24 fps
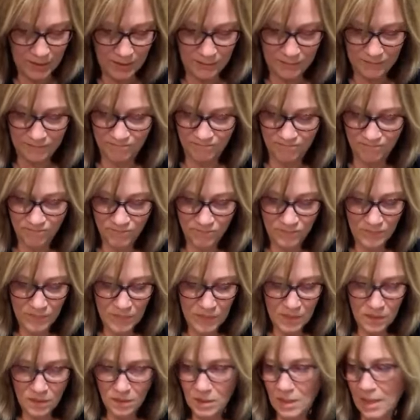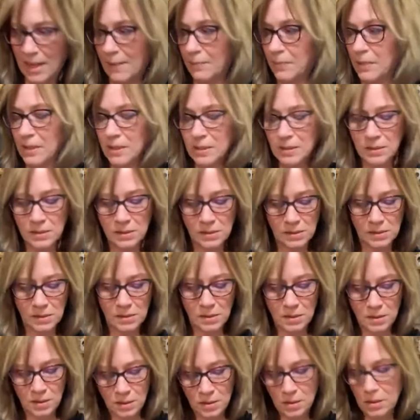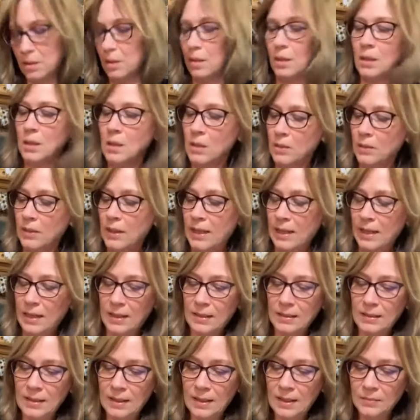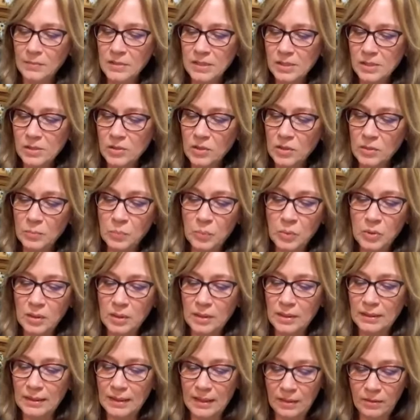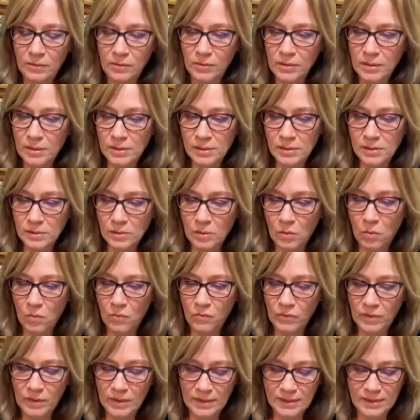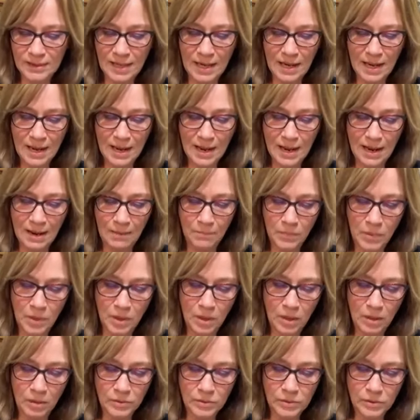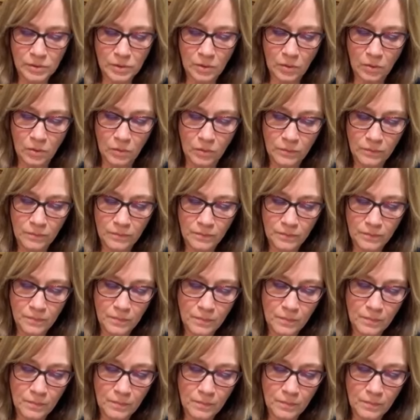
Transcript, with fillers: um, napkins. Okay, and then I'm just gonna put a layer of this over the top also.